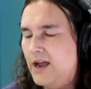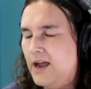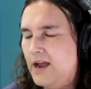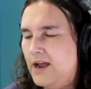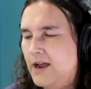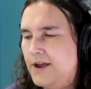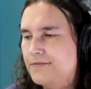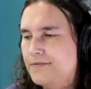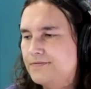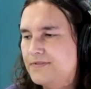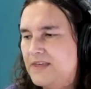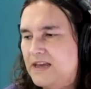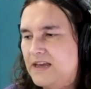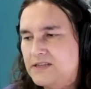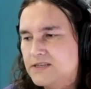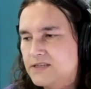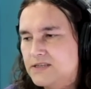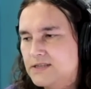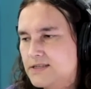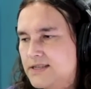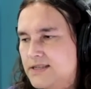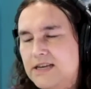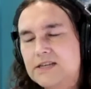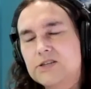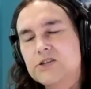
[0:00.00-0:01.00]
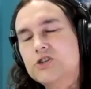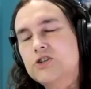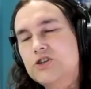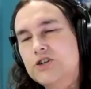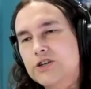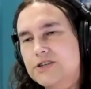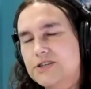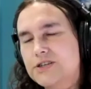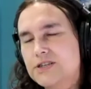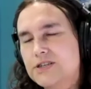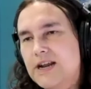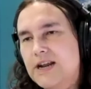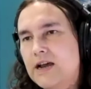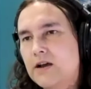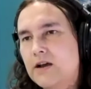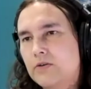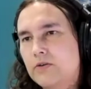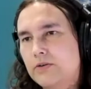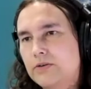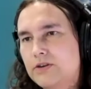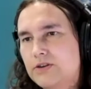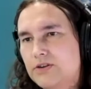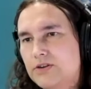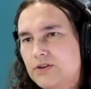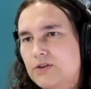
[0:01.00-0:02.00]
that's just
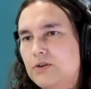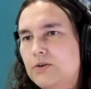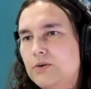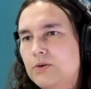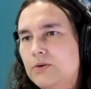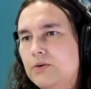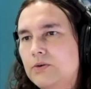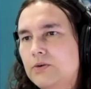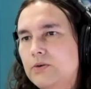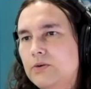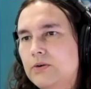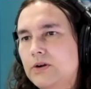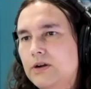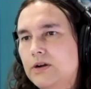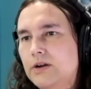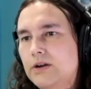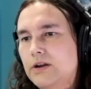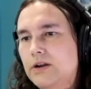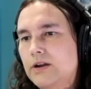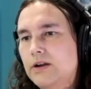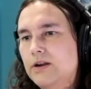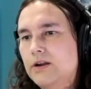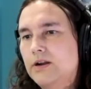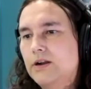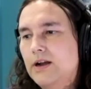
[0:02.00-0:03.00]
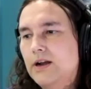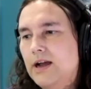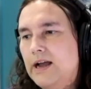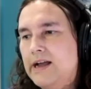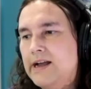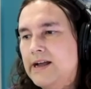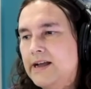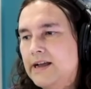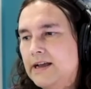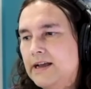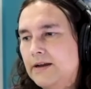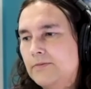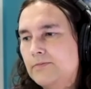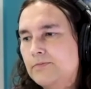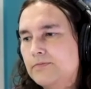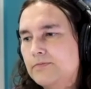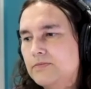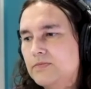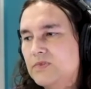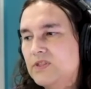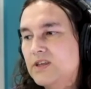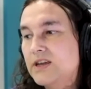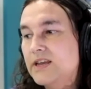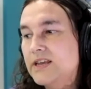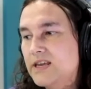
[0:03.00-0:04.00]
down to
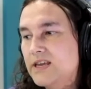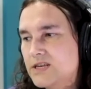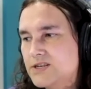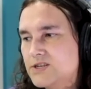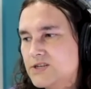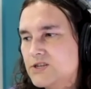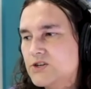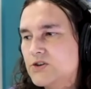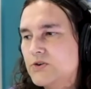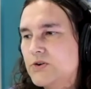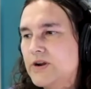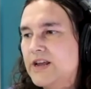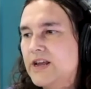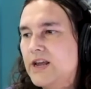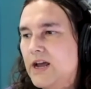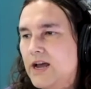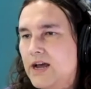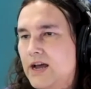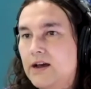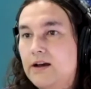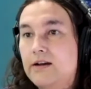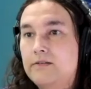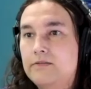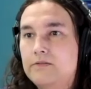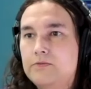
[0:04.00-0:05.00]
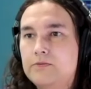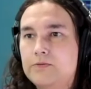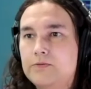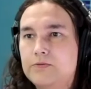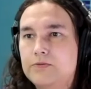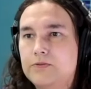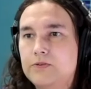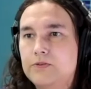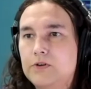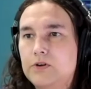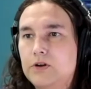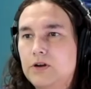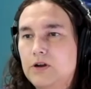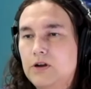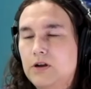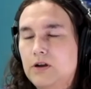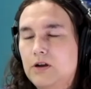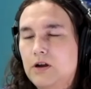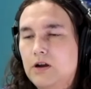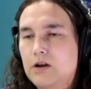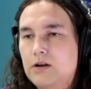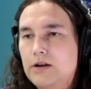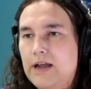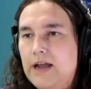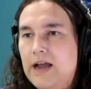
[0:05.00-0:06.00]
the history of
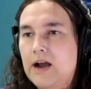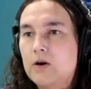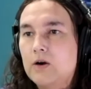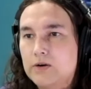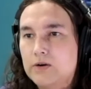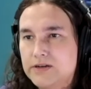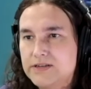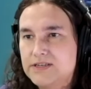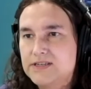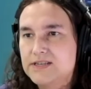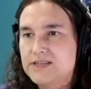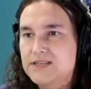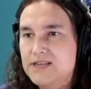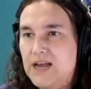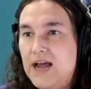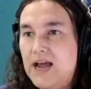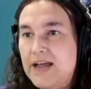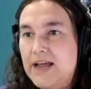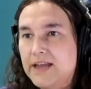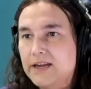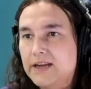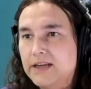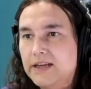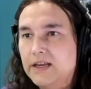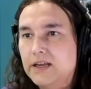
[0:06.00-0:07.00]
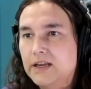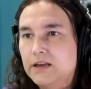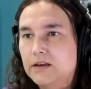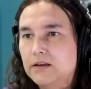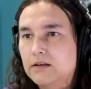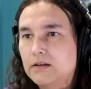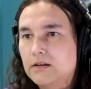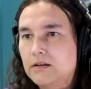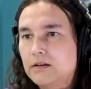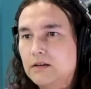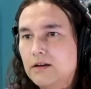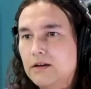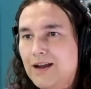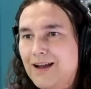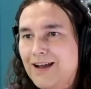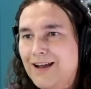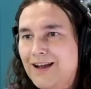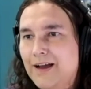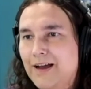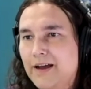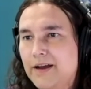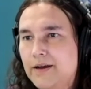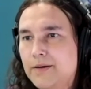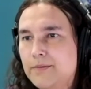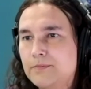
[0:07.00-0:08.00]
our society.
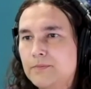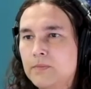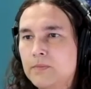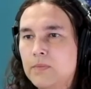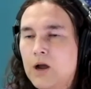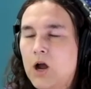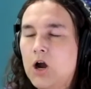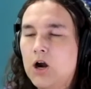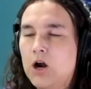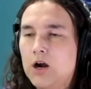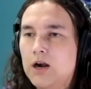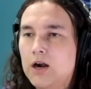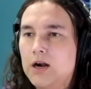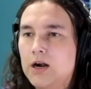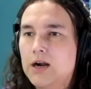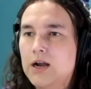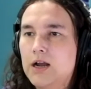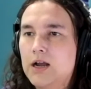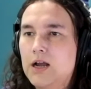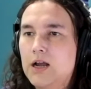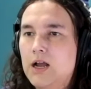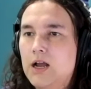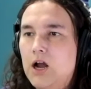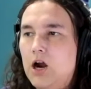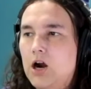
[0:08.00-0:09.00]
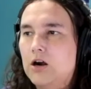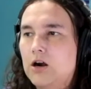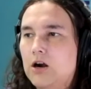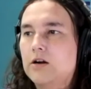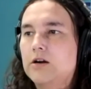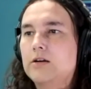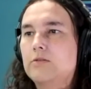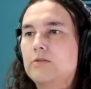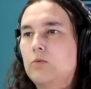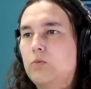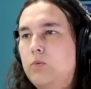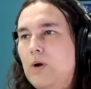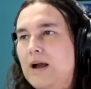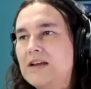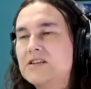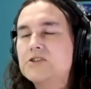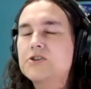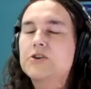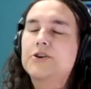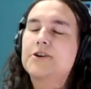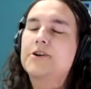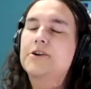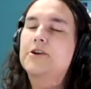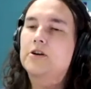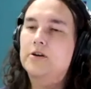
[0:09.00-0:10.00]
Our
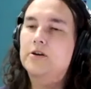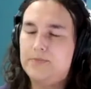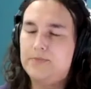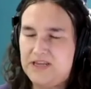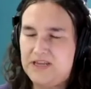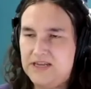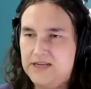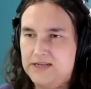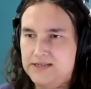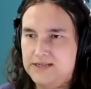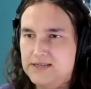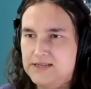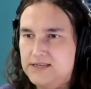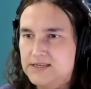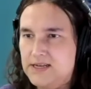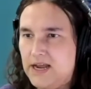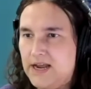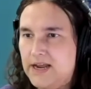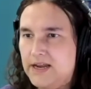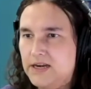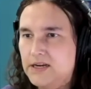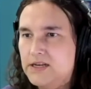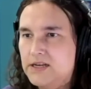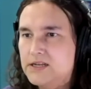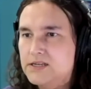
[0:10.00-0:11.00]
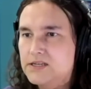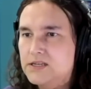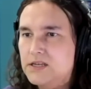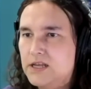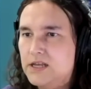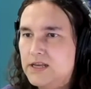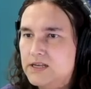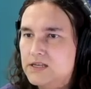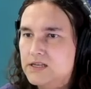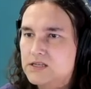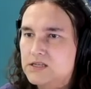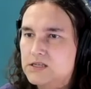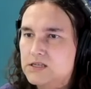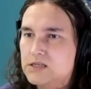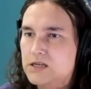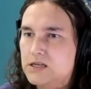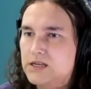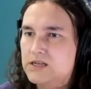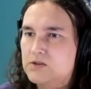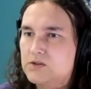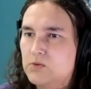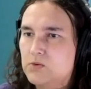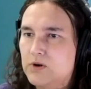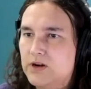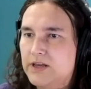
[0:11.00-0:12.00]
Western European society is
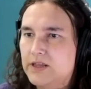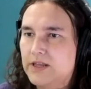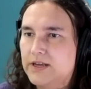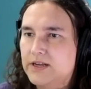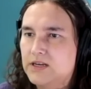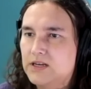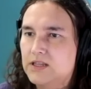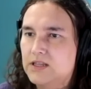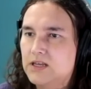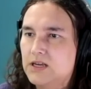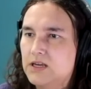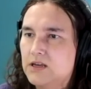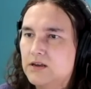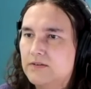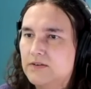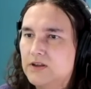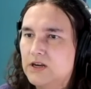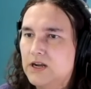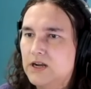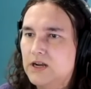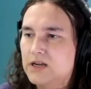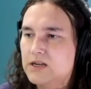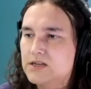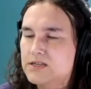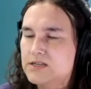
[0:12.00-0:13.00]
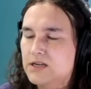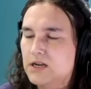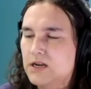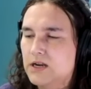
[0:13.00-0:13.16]
what I like to think of it as.